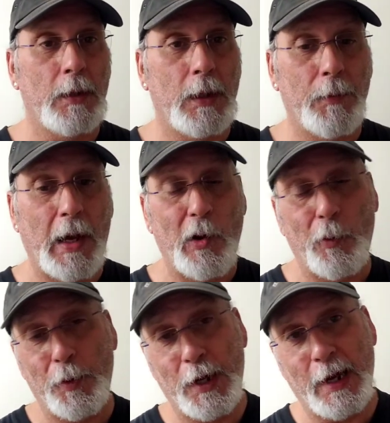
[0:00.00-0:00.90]
I
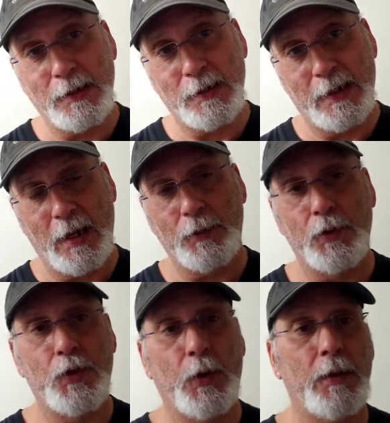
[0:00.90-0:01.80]
hope you guys and gals
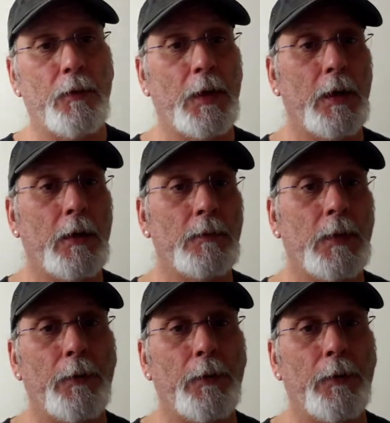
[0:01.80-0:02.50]
enjoyed the video.